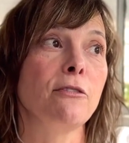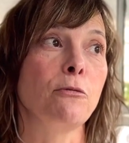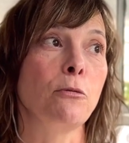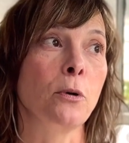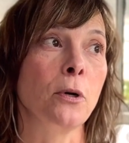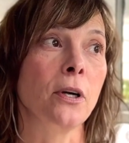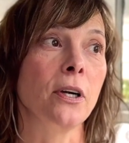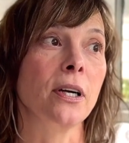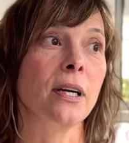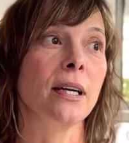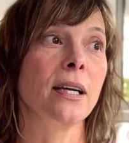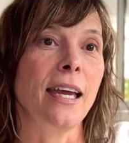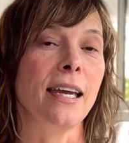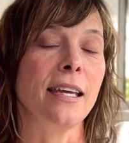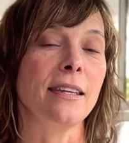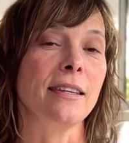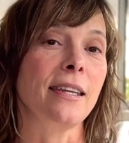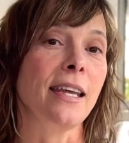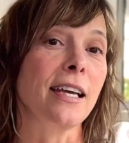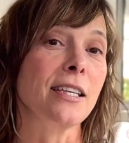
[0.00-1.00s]
of work.
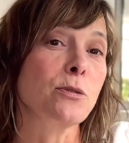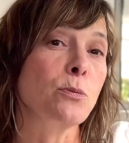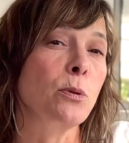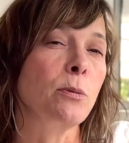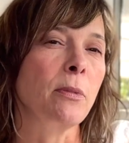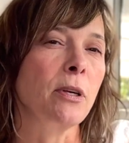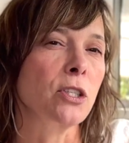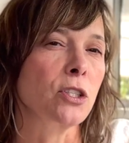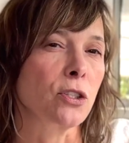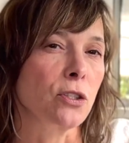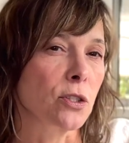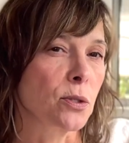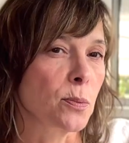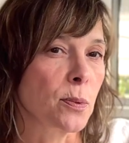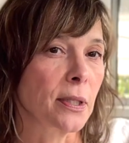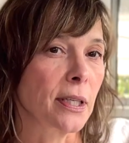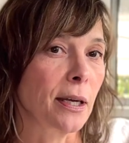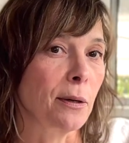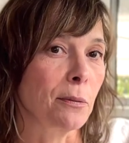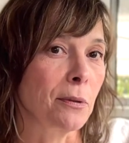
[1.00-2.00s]
And that's when my shoulds
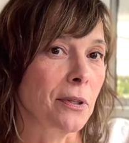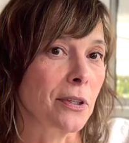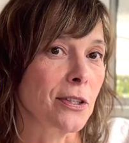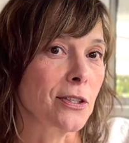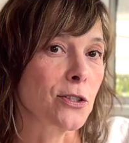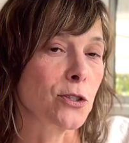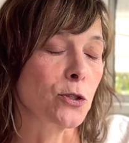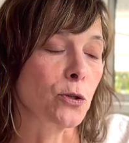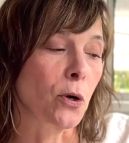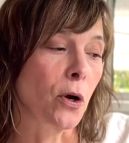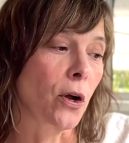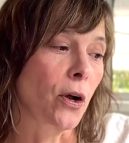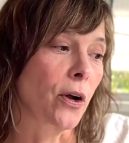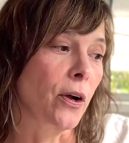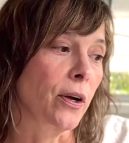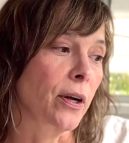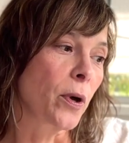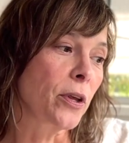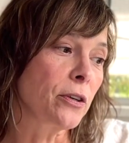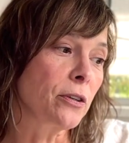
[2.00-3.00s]
would get really
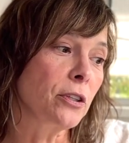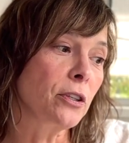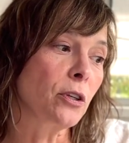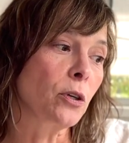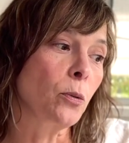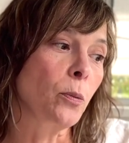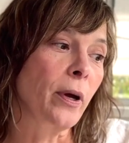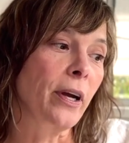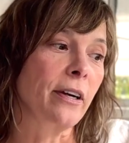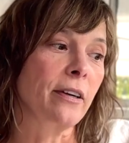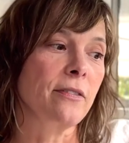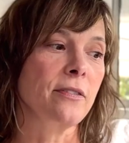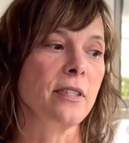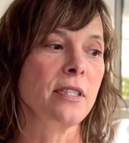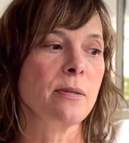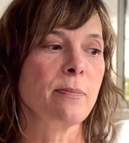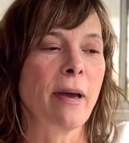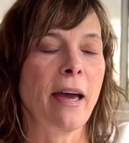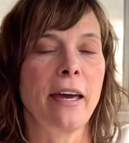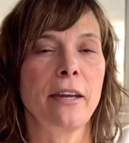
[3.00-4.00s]
strong. Whether you're aware of
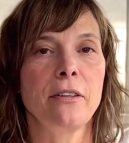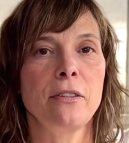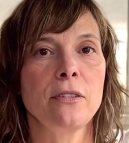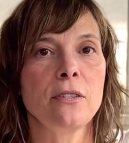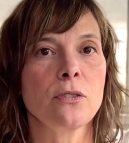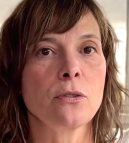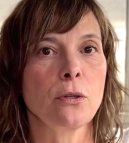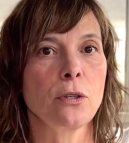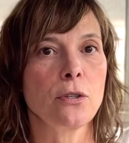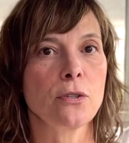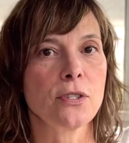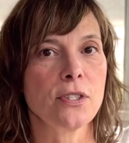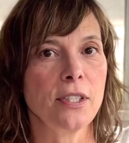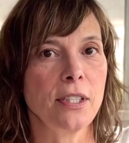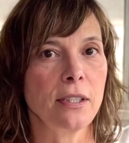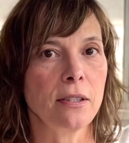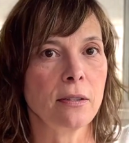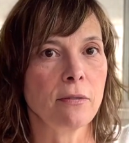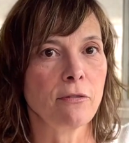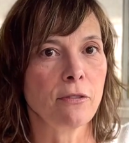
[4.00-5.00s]
these patterns or you're
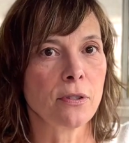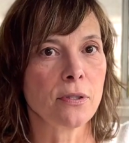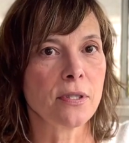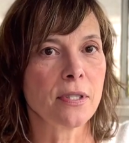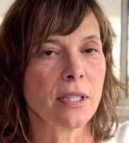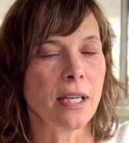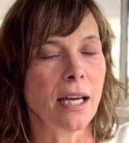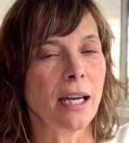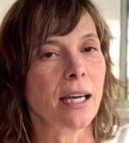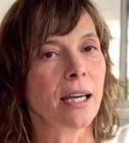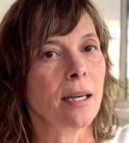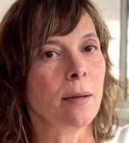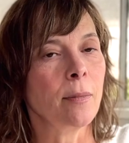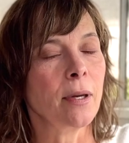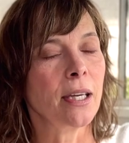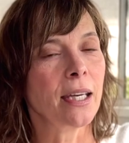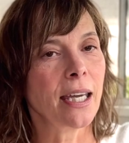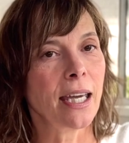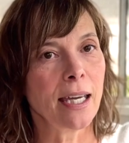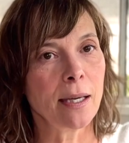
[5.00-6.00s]
seeing the first time,
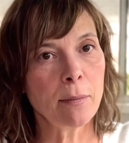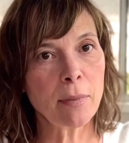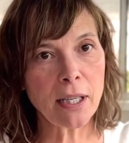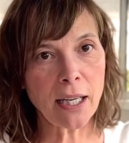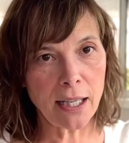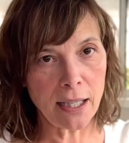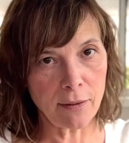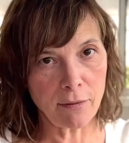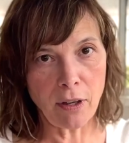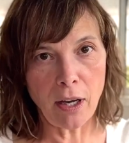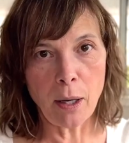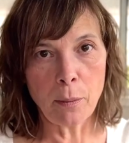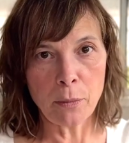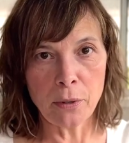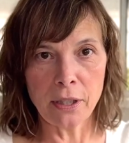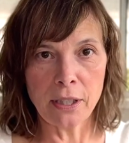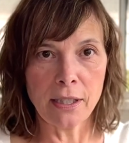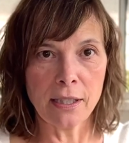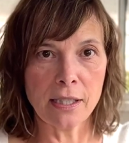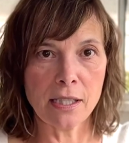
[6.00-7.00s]
it can be kind of a
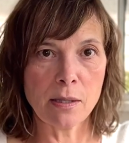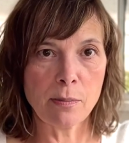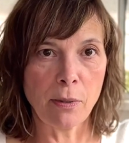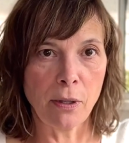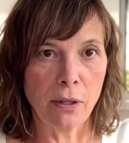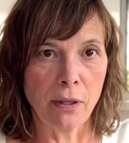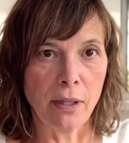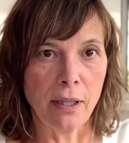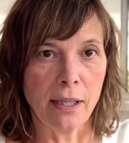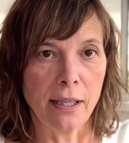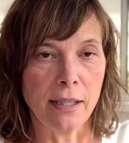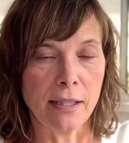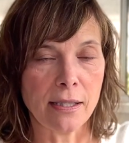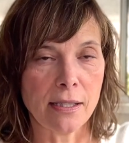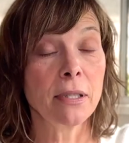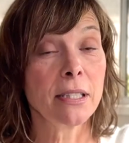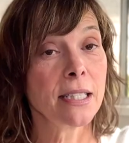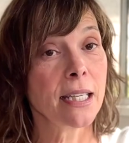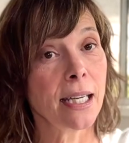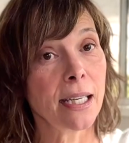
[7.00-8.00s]
humbling experience.
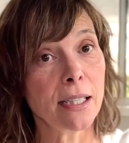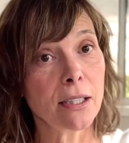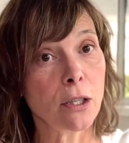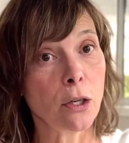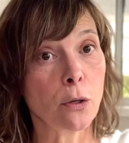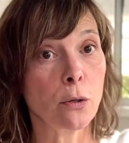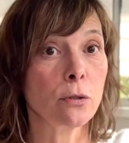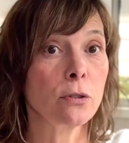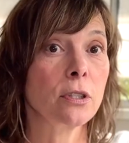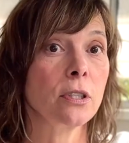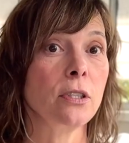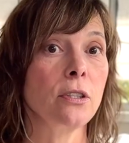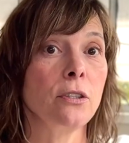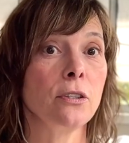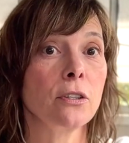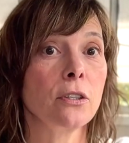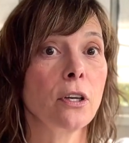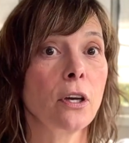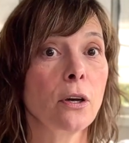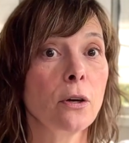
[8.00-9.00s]
But take note,
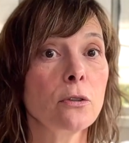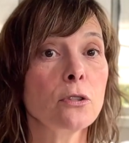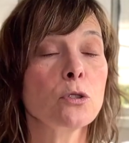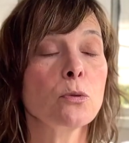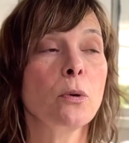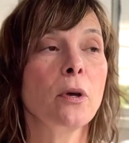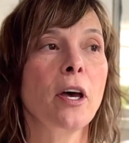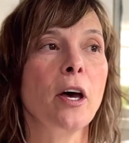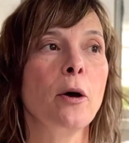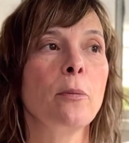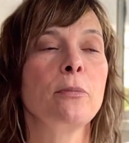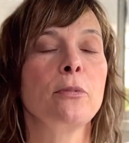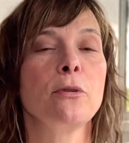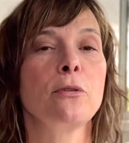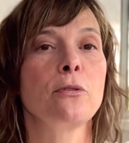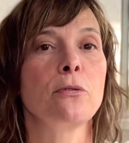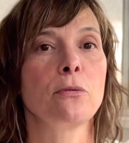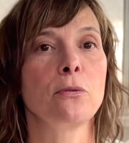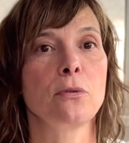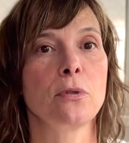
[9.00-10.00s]
your coach will help you
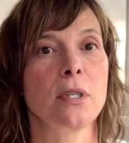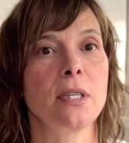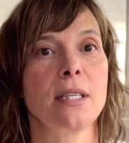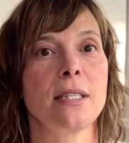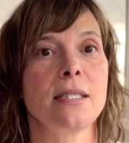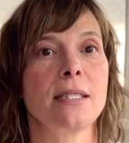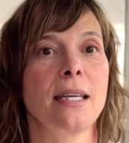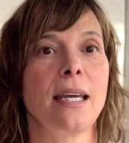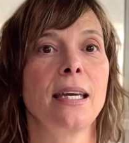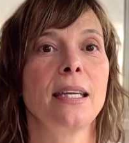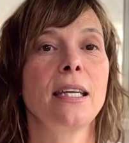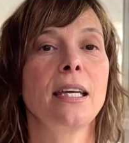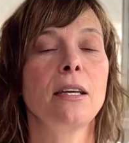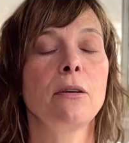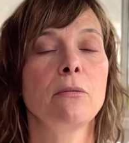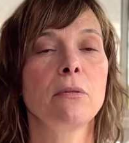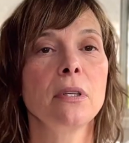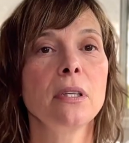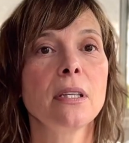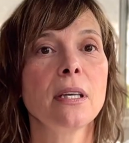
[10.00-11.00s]
through this. And I
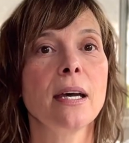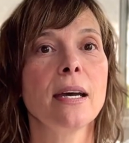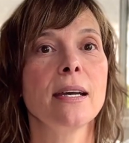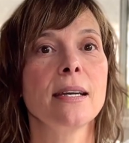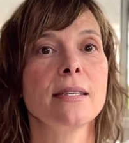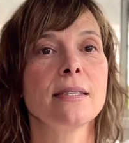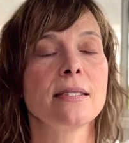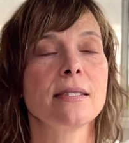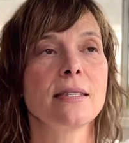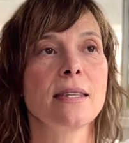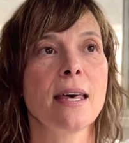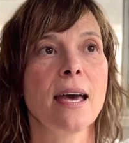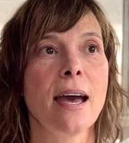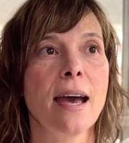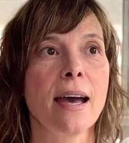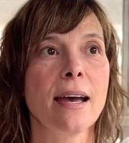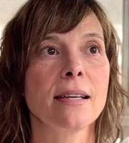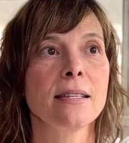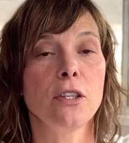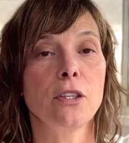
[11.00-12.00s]
realized
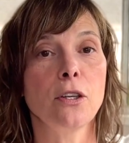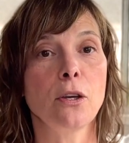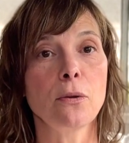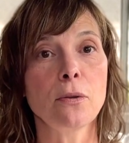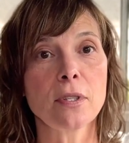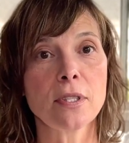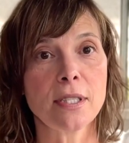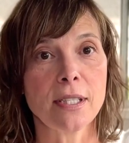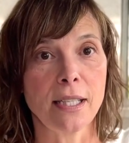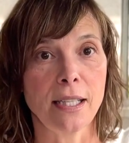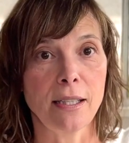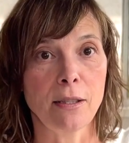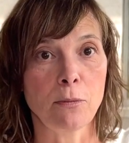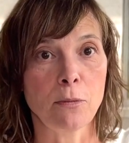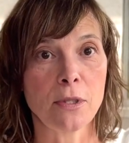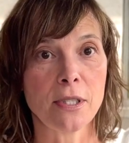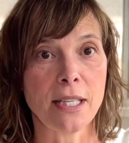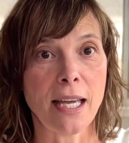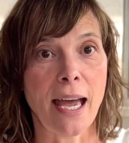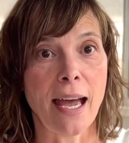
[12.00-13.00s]
that the noticing
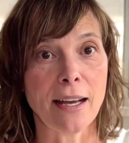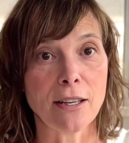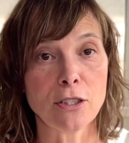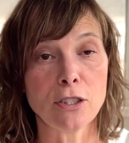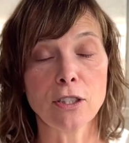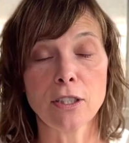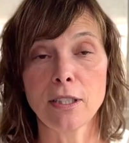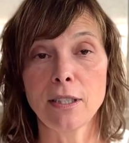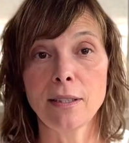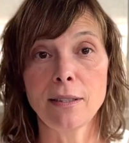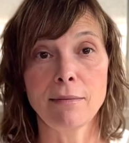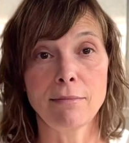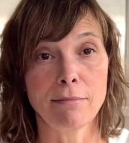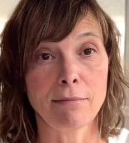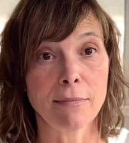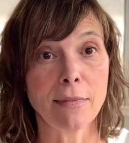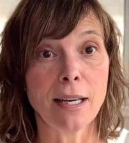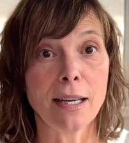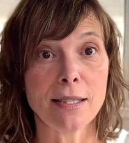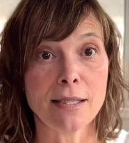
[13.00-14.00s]
was actually
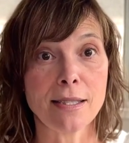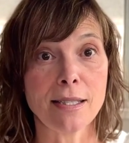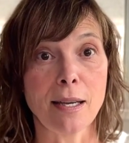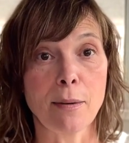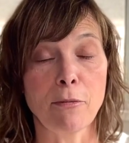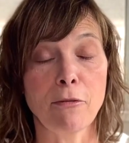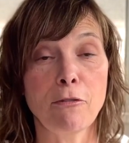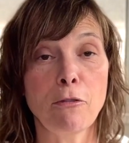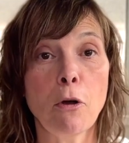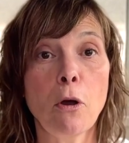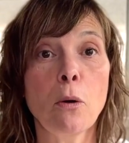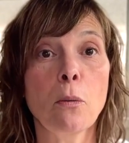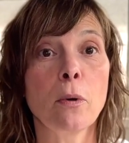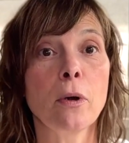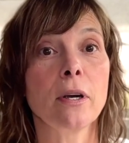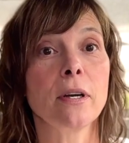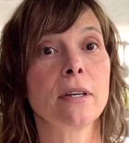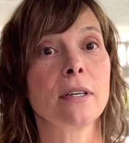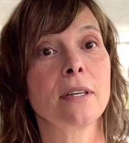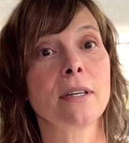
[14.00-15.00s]
a step
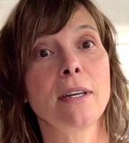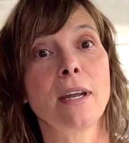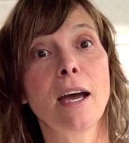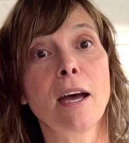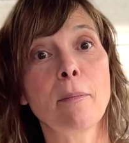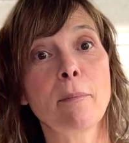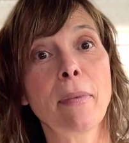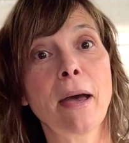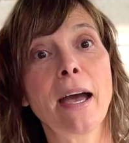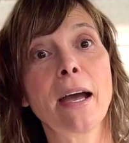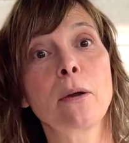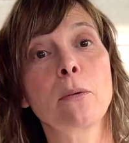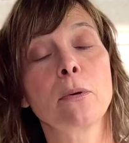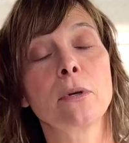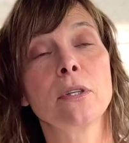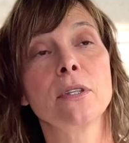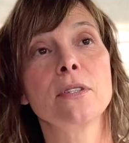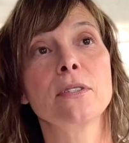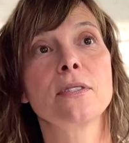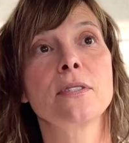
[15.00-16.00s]
forward, not
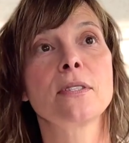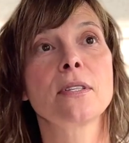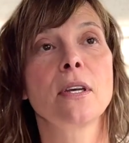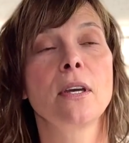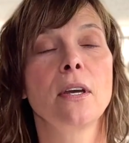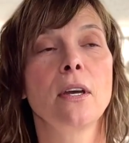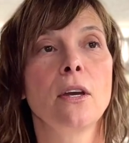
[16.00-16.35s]
backwards.